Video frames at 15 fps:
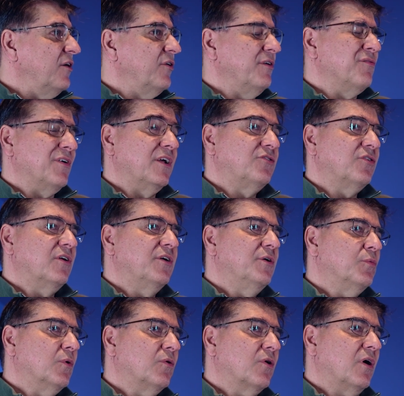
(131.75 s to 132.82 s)
Eventually you
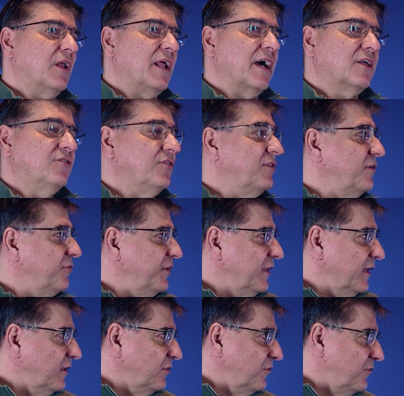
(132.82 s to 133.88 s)
will collect
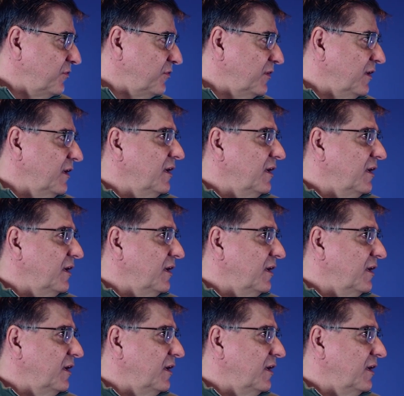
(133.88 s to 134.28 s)
dividends.